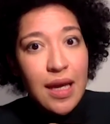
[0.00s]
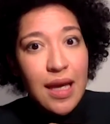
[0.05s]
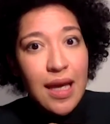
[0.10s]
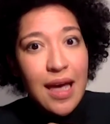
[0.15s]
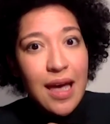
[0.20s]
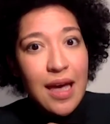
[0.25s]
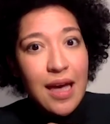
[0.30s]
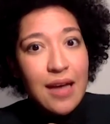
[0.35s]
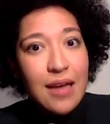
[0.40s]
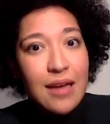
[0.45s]

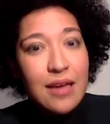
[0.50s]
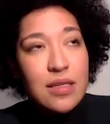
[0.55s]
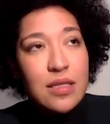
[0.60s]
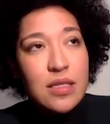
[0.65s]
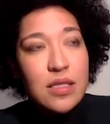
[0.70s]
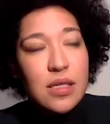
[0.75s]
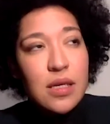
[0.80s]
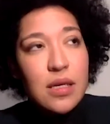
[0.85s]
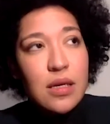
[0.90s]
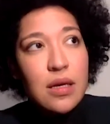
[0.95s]

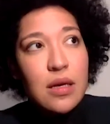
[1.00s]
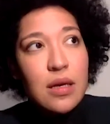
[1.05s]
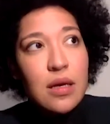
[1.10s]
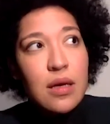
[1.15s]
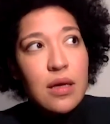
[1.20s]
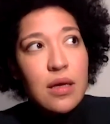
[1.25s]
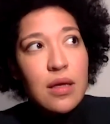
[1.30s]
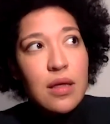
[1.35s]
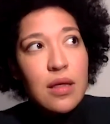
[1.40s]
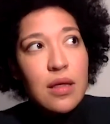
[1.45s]
And
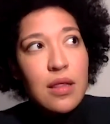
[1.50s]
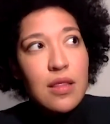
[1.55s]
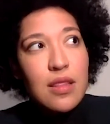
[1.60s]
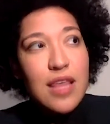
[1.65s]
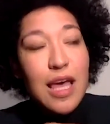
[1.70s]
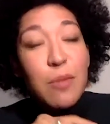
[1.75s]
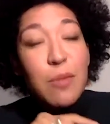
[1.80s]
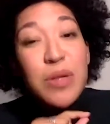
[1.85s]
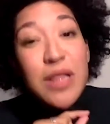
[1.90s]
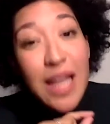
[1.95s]

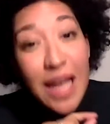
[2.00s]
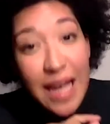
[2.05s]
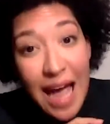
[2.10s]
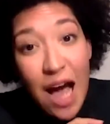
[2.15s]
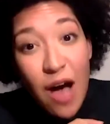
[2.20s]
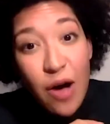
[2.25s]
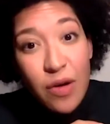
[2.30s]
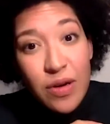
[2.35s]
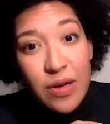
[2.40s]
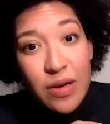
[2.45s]
they play
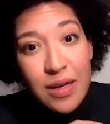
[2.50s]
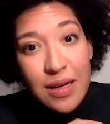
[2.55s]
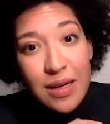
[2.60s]
out